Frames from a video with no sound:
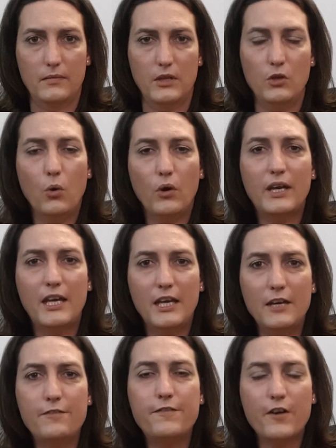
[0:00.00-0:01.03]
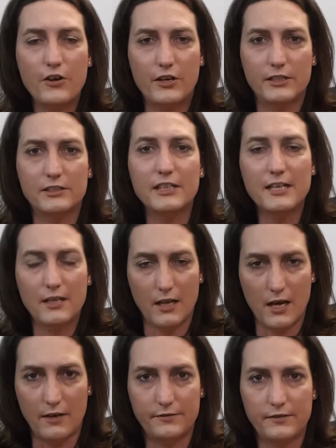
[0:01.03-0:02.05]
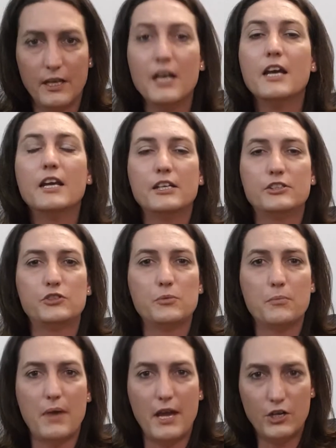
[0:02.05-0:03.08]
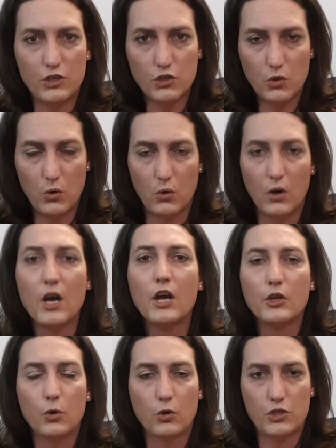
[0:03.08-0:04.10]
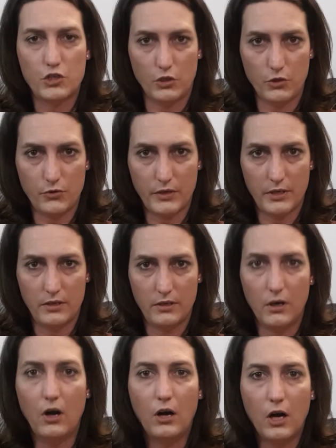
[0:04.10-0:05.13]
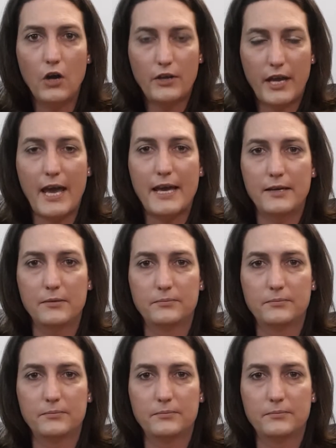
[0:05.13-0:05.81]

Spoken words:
Your key focus in life is to make sure your children are okay.